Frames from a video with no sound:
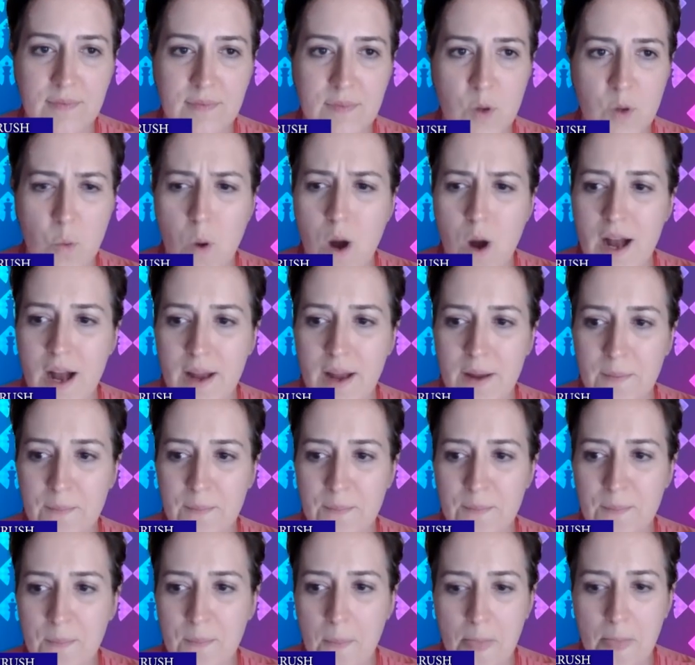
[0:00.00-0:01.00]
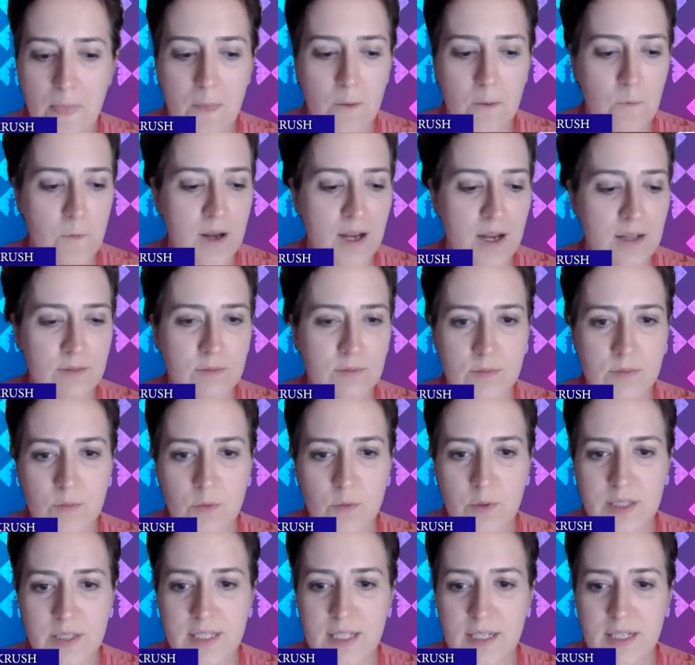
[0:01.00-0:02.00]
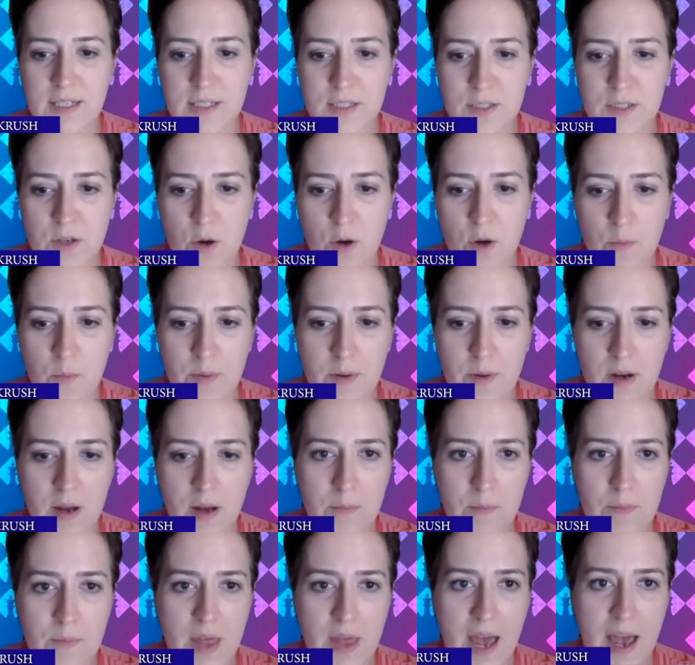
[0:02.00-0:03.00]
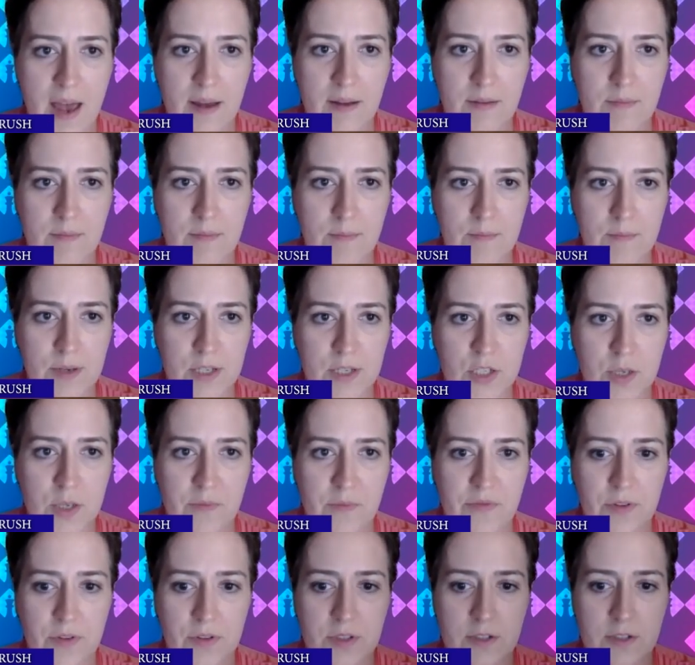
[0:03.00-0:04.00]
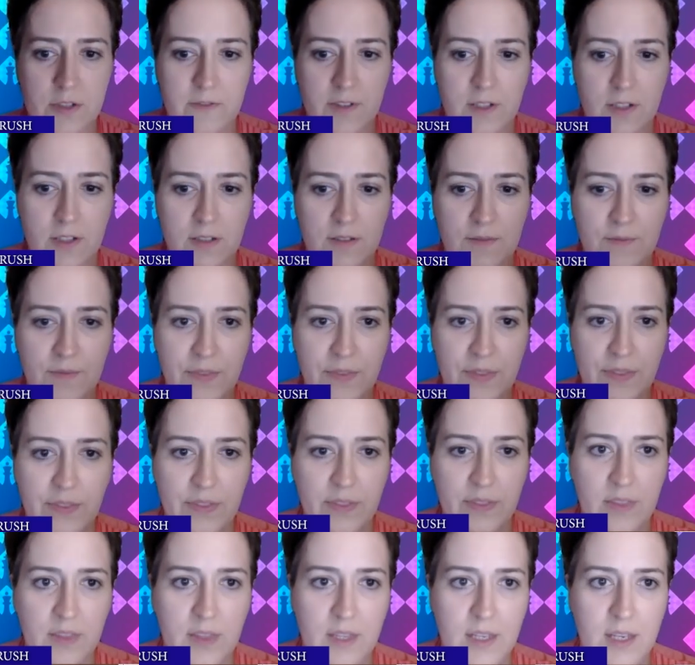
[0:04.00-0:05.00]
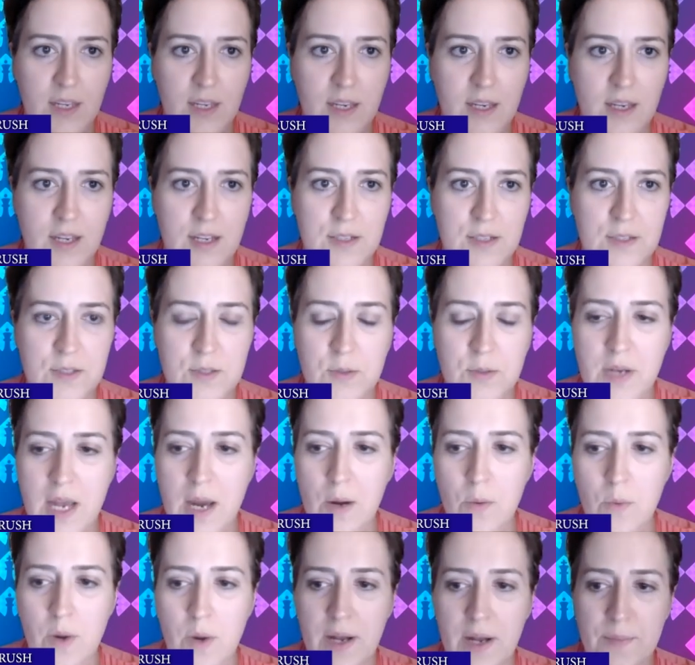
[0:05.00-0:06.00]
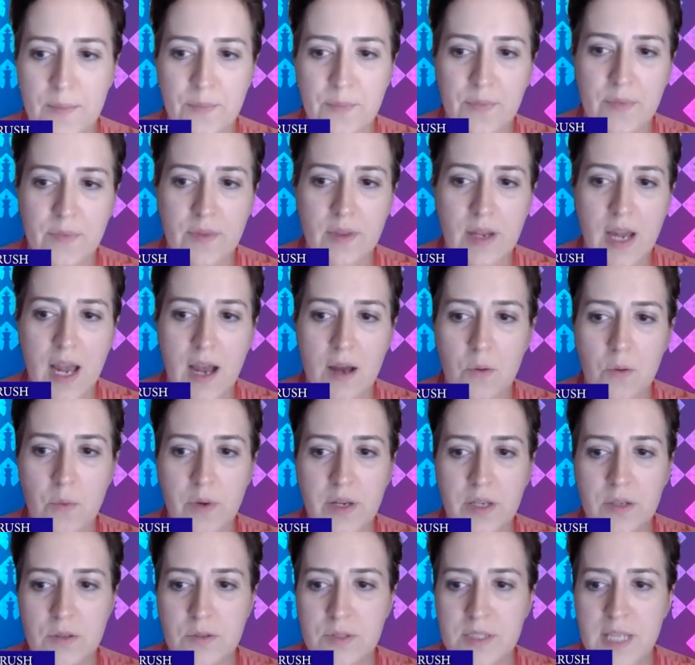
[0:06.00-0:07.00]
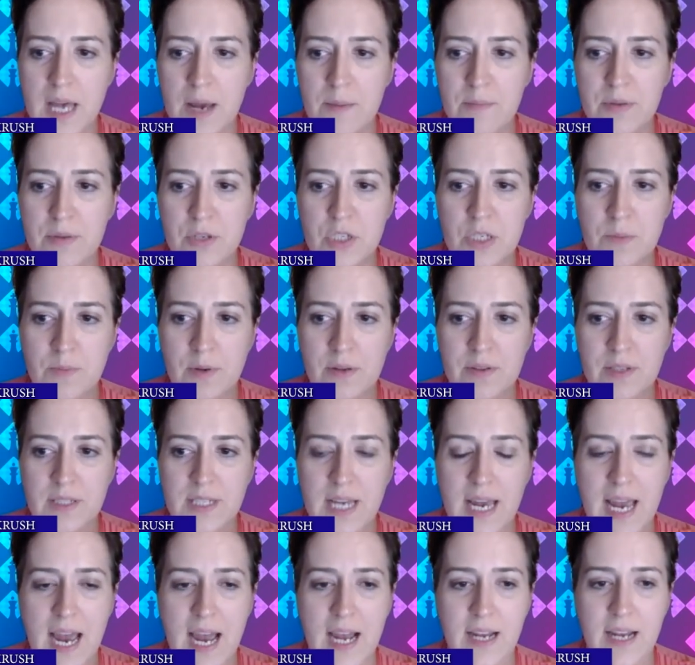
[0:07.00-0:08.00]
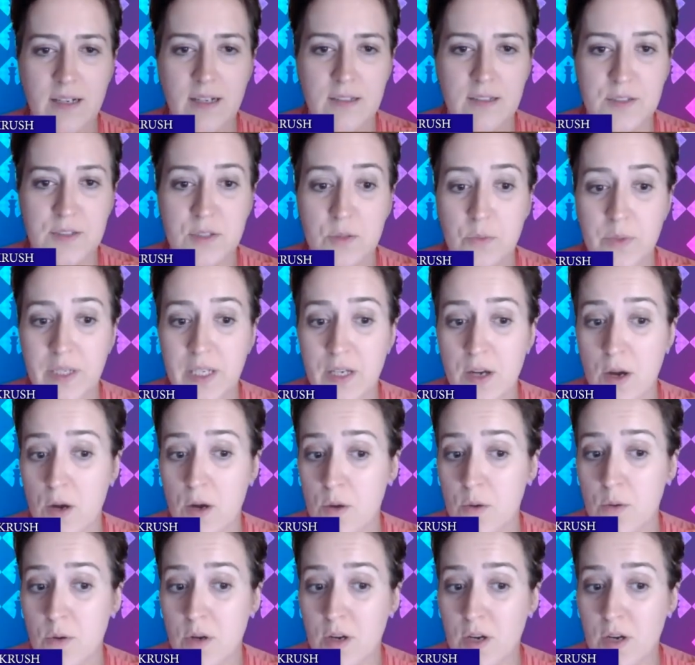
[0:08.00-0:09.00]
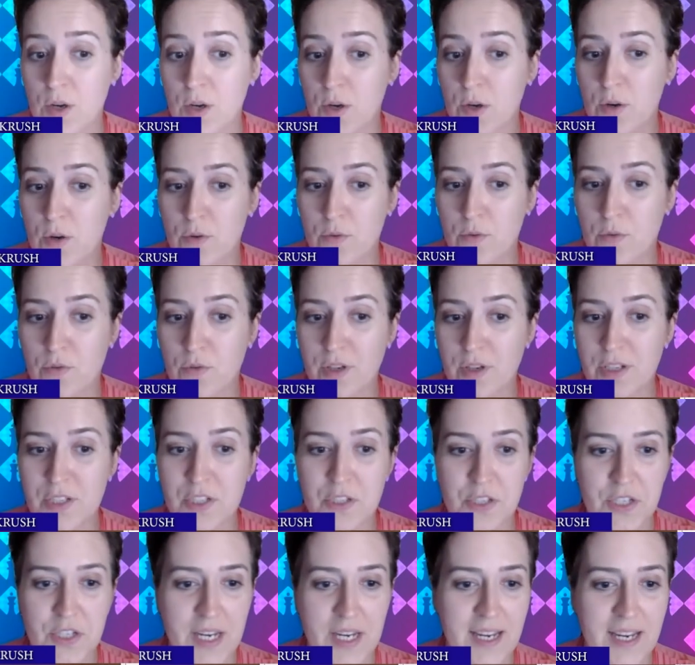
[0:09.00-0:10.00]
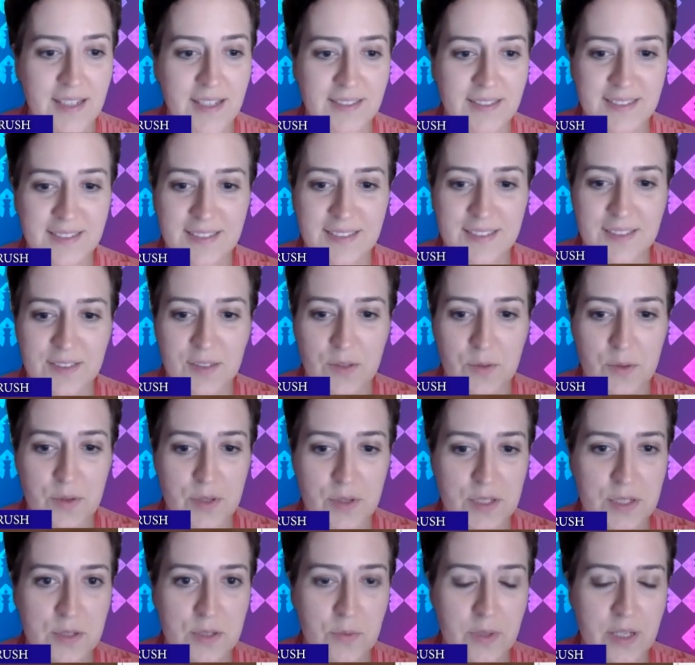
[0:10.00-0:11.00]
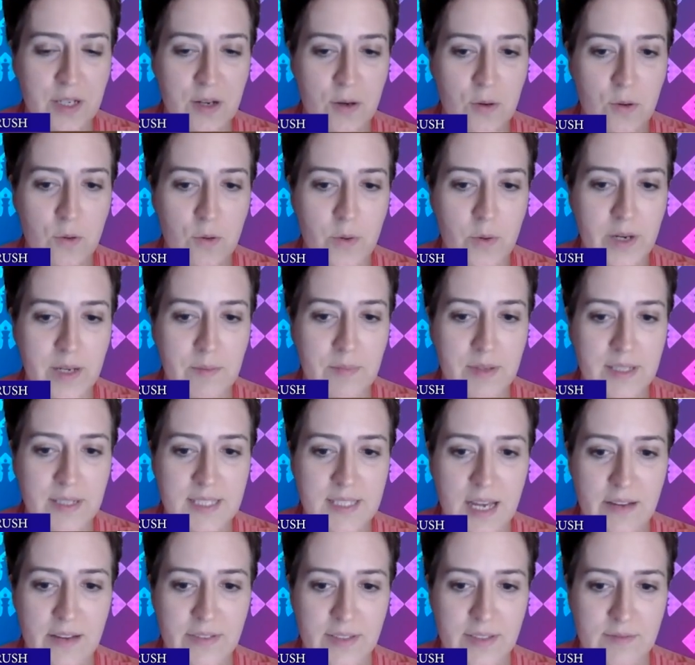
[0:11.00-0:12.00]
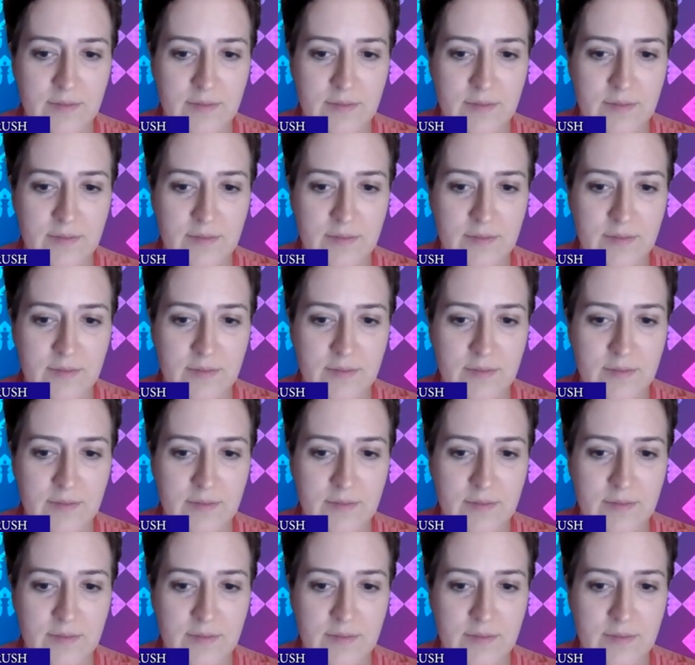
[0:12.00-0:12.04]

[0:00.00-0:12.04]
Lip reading: Why? Well, we did it to open up that bishop, first of all. So now what? How do we use that bishop on the diagonal? Do we go rook g8, or do we go queen b7?